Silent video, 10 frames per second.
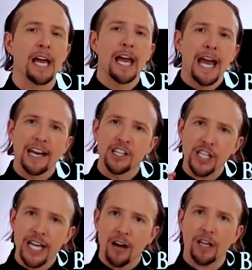And it's
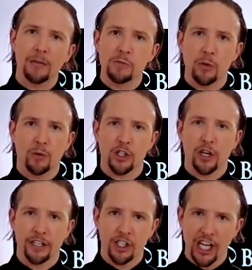the outcomes that we're trying
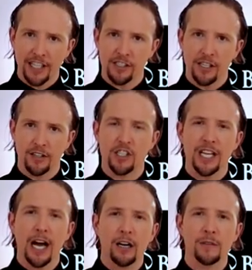to chase here. It's the
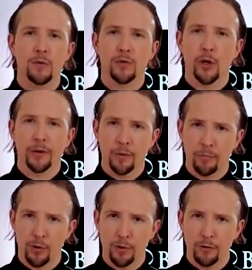outcomes we're trying to
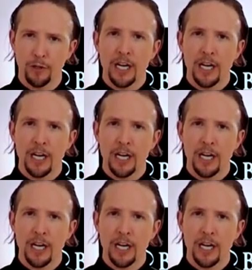improve.